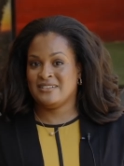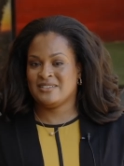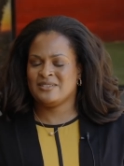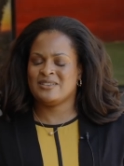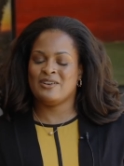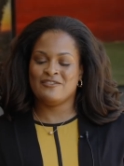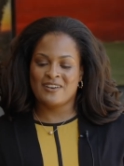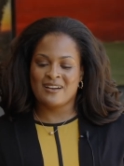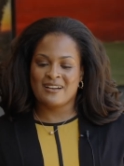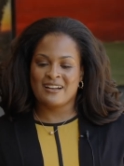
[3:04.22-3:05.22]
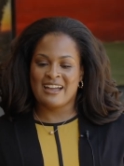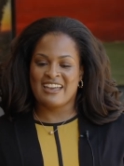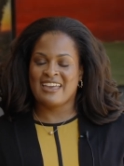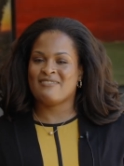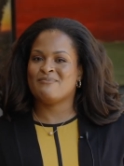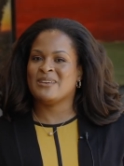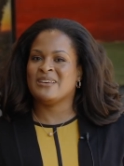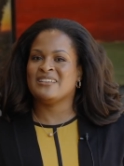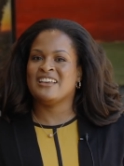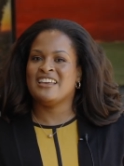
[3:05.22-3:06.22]
So, so far I have
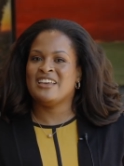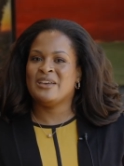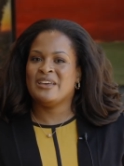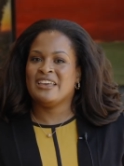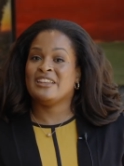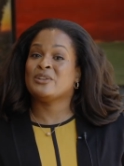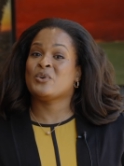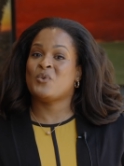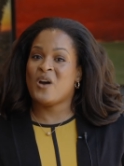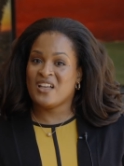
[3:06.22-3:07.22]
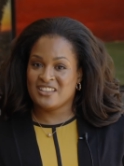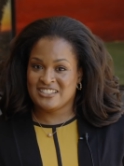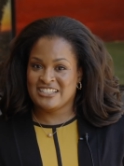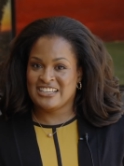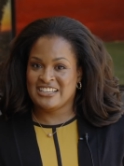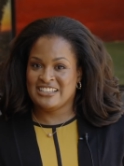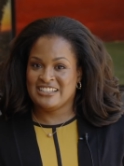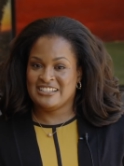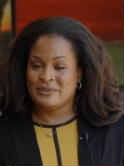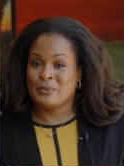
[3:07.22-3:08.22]
been in the quality
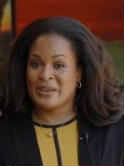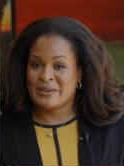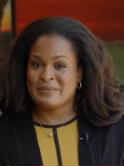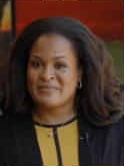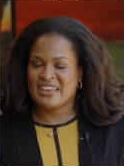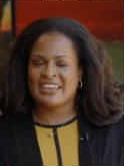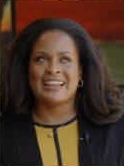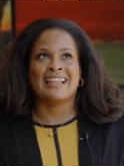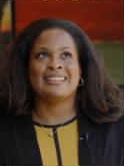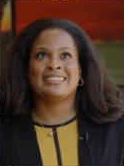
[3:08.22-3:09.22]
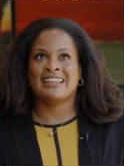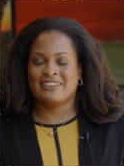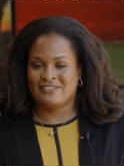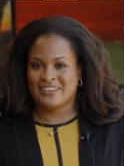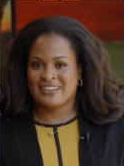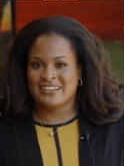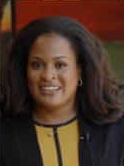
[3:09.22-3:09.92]
realm and I love it.